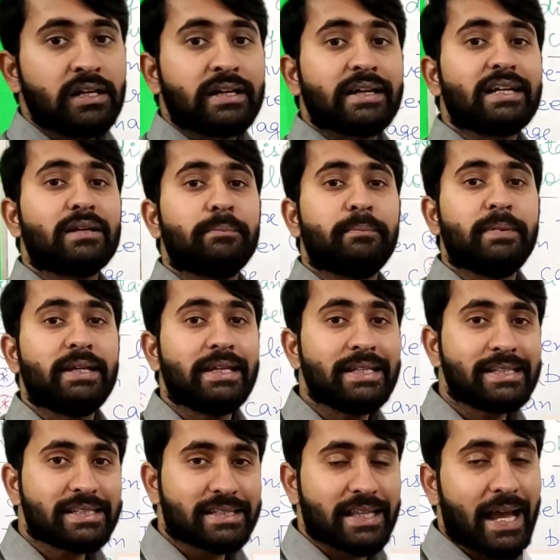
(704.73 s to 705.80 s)
it
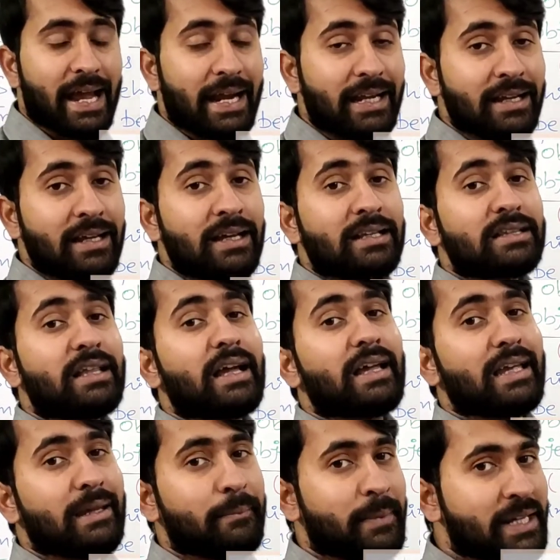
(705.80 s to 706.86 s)
means that
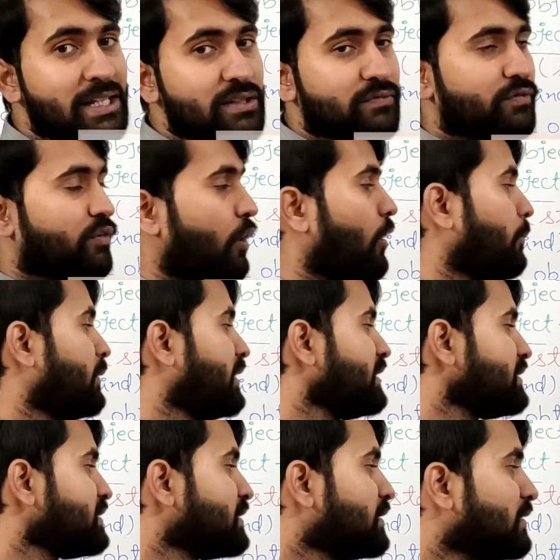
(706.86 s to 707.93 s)
the image formed
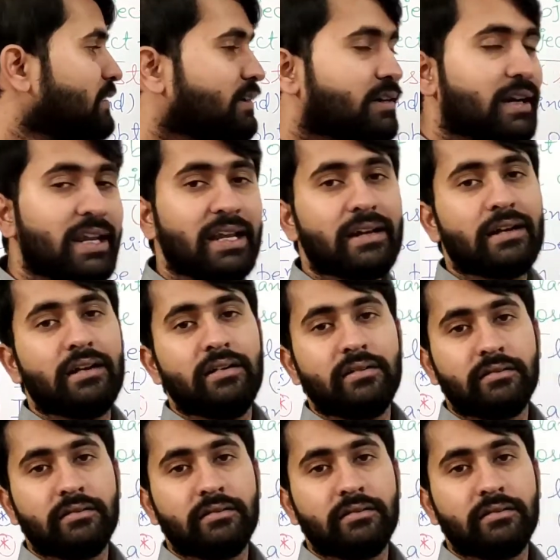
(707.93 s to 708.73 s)
is real.